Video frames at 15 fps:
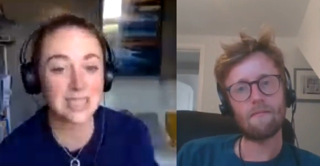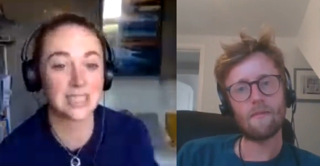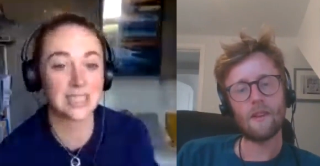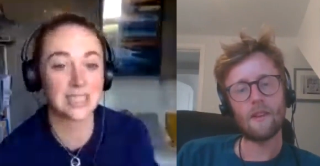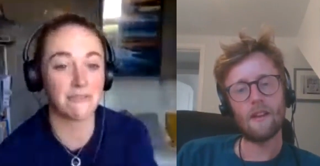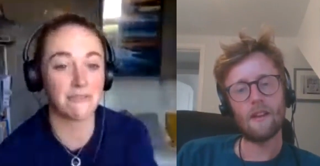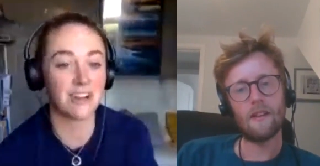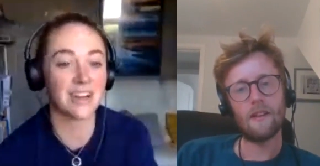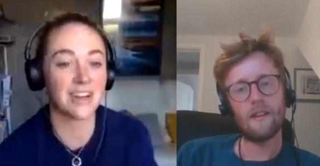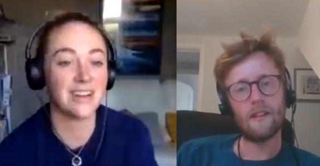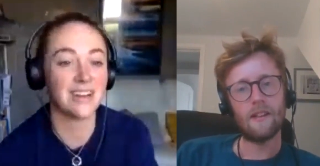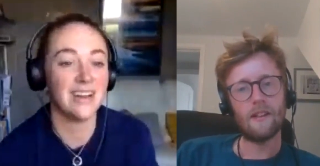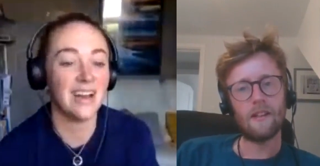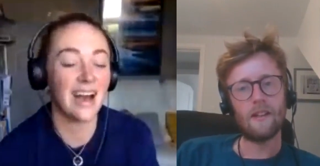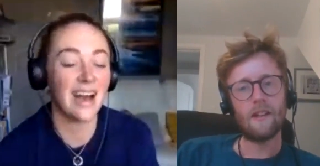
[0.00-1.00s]
Speaker 1: the suffering.
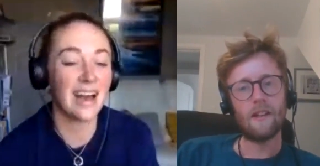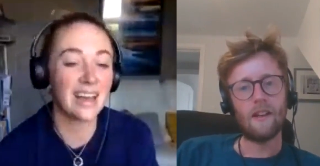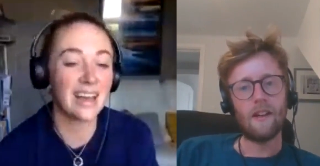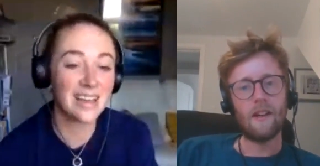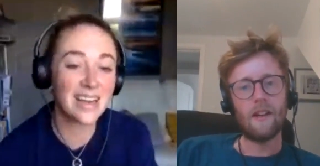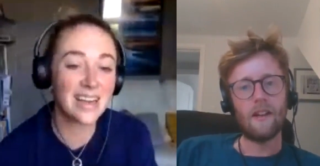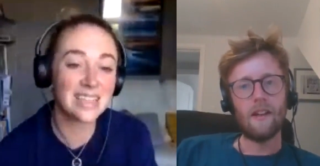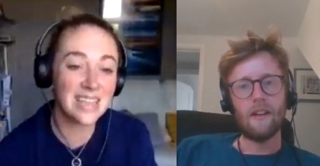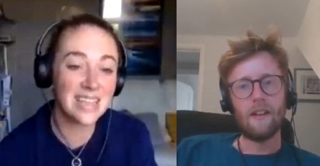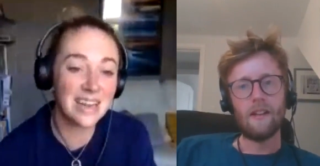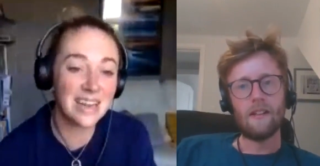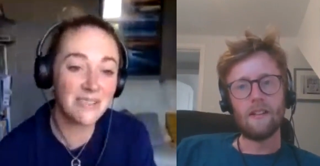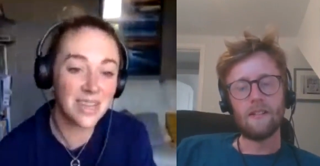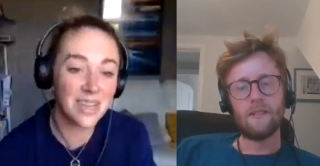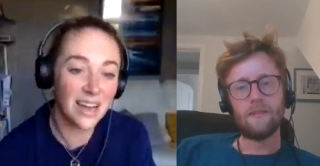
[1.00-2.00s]
And I think I
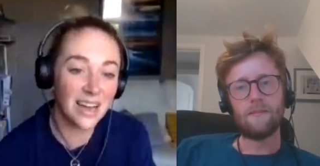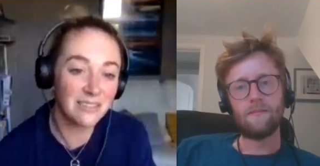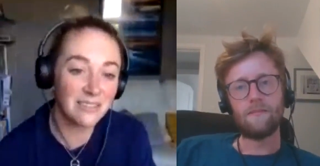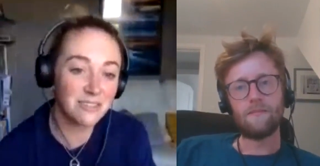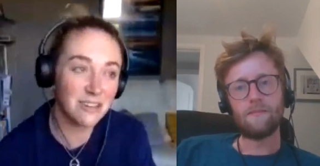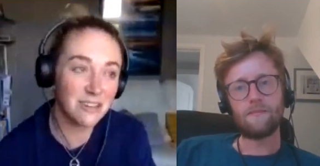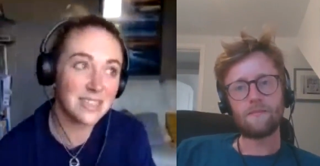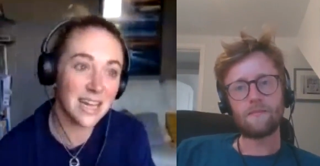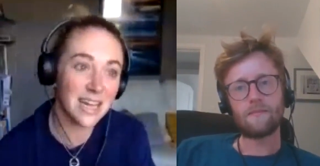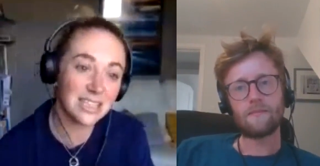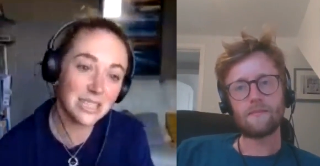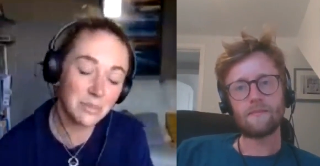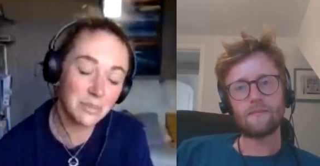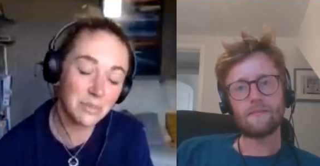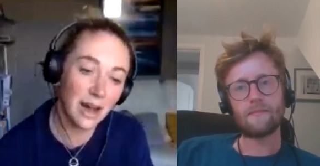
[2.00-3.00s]
said it with a kind of
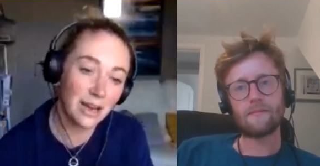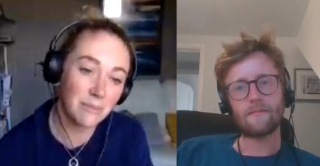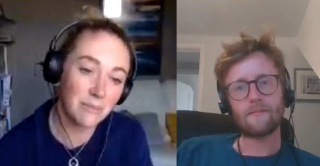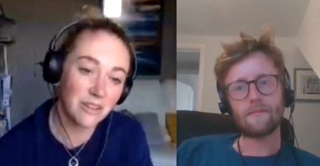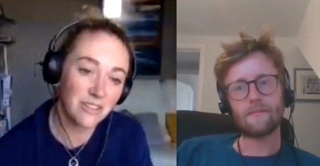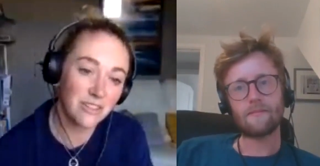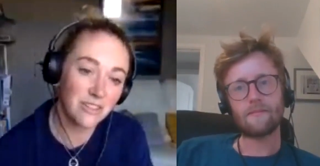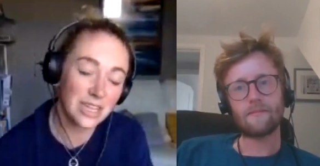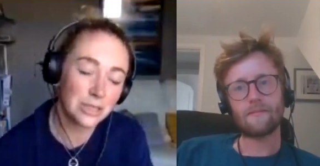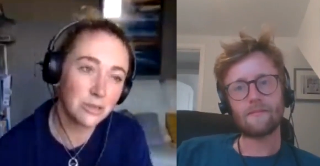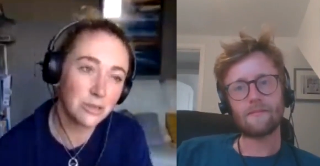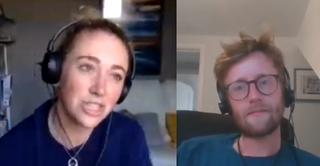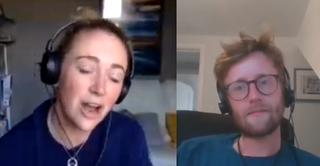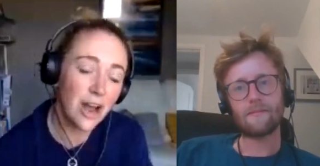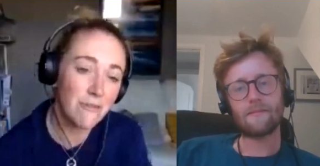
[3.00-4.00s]
grotesque smile on my face,
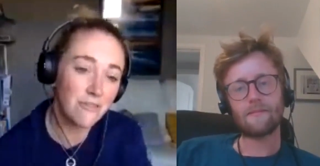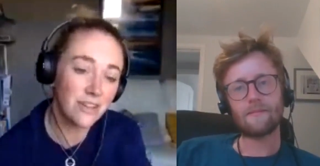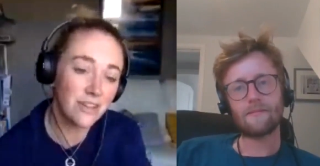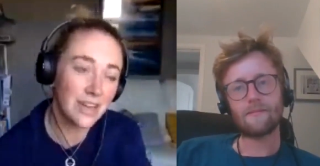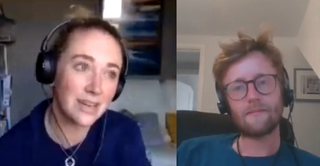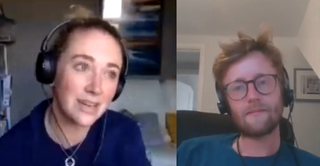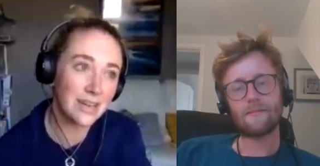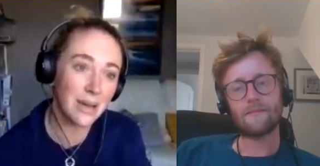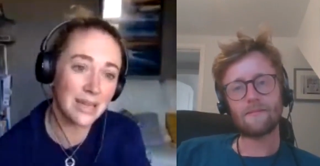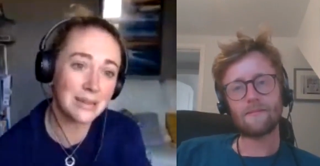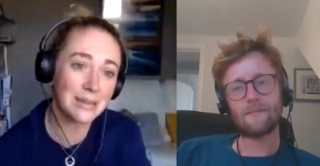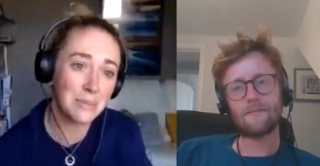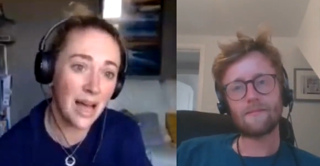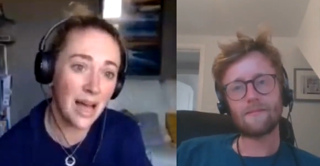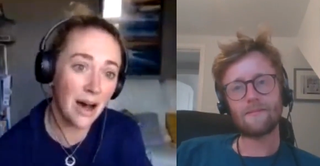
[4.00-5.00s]
which hopefully made
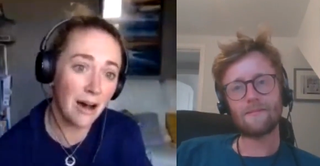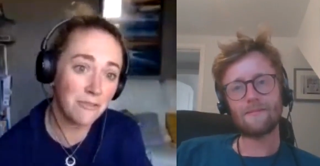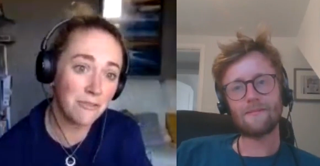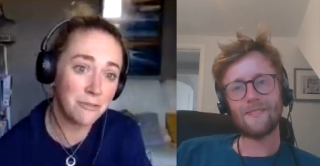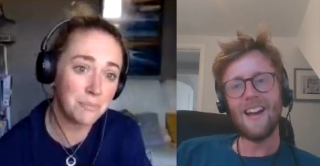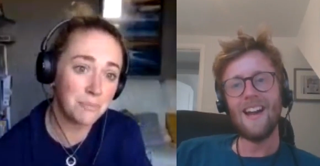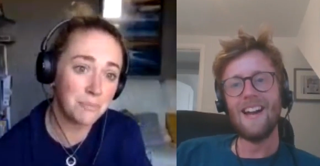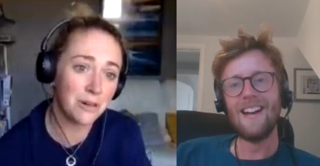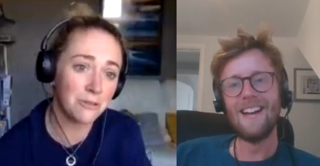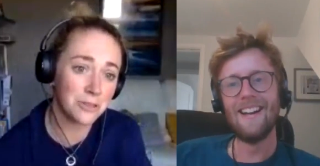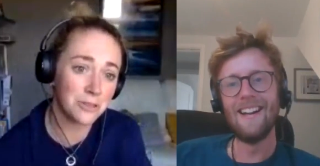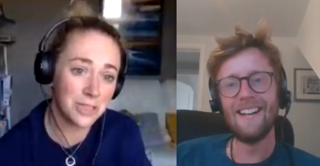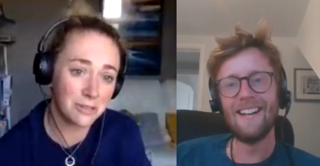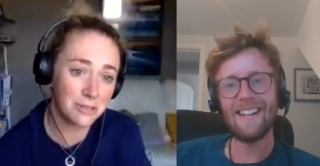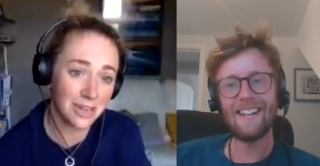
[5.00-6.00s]
them laugh, but
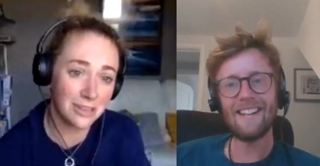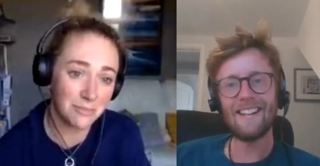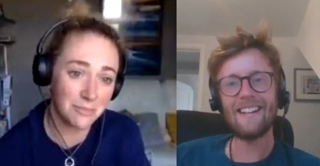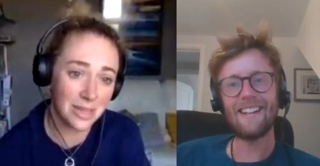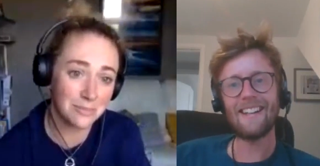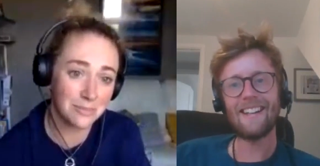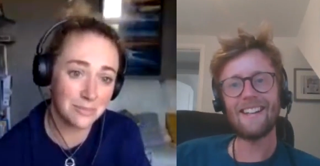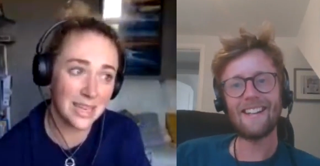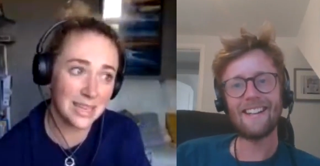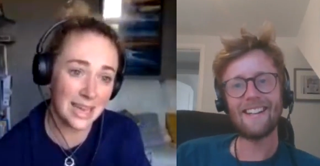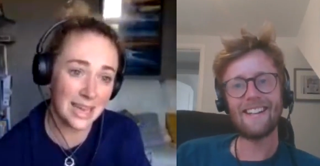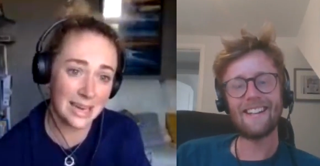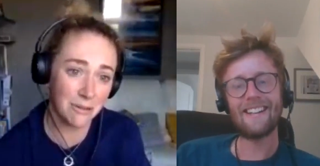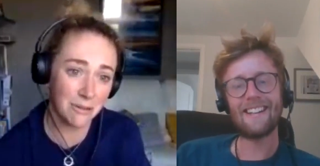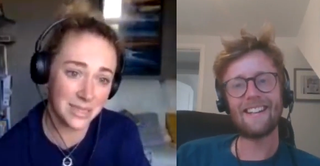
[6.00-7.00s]
also kind of made them take
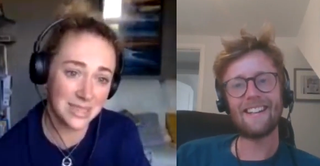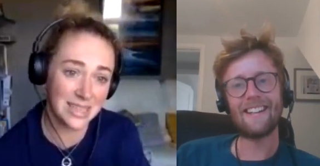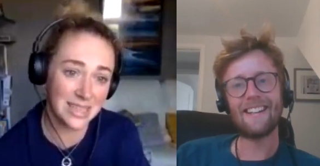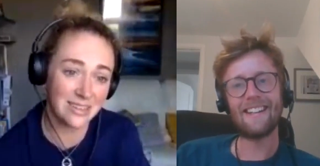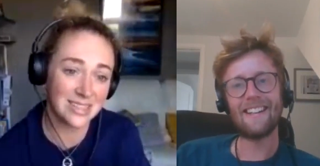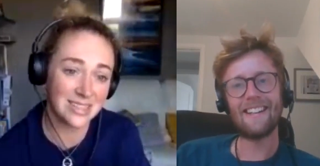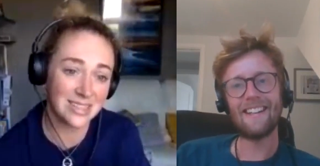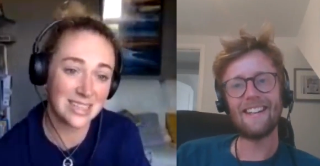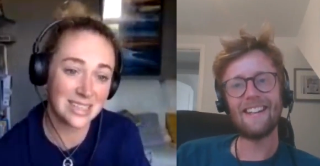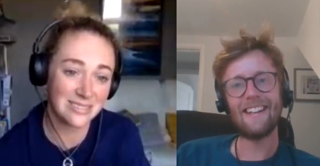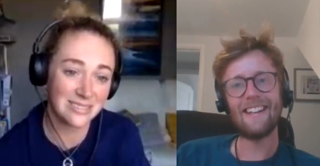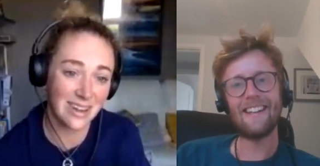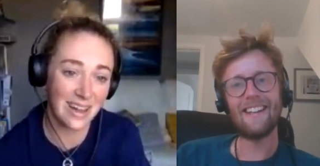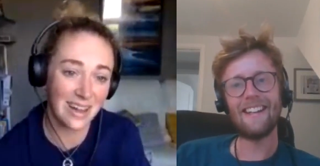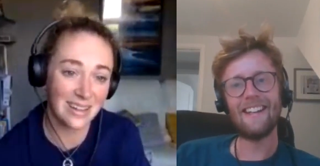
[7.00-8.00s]
it a little bit seriously
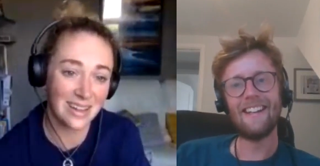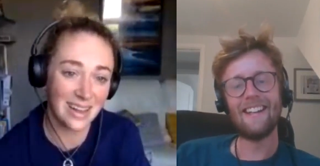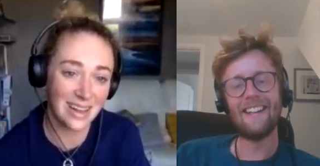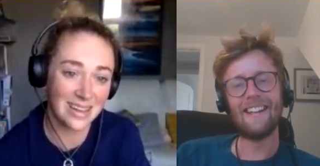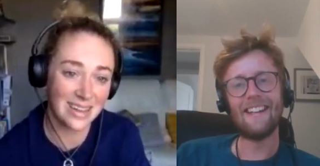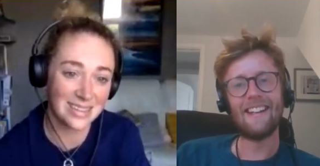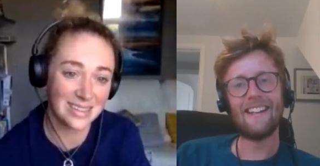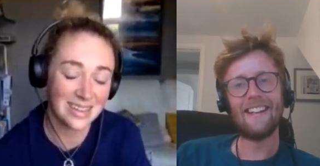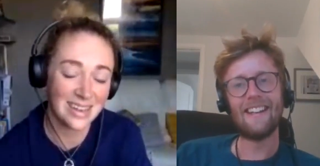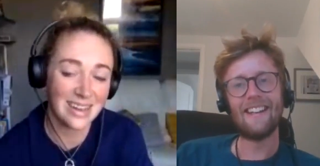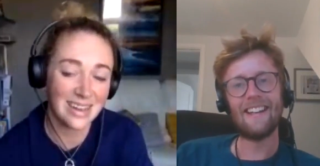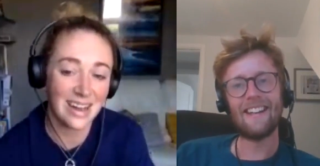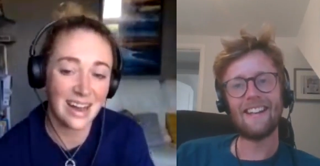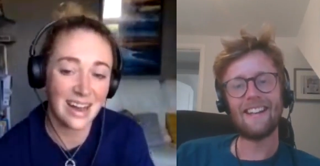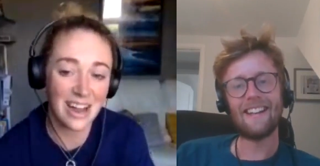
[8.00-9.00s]
as well. And
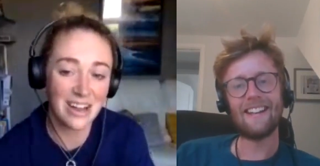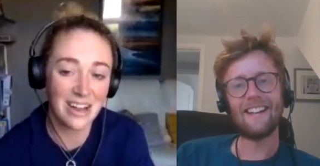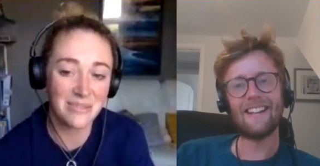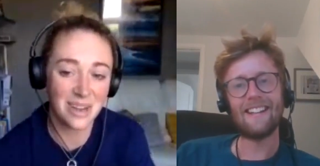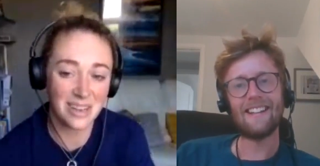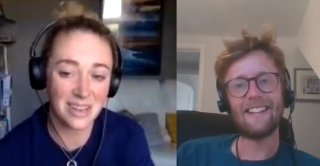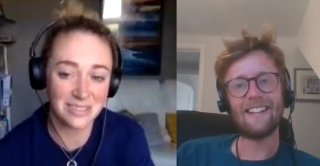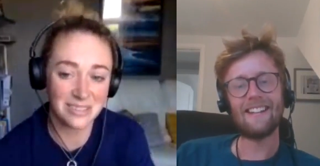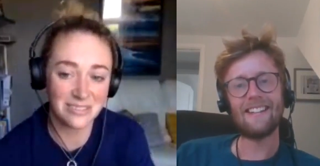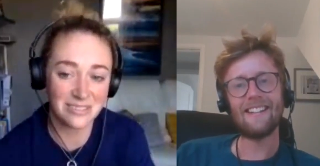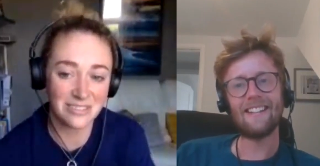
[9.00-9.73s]
I hope kind of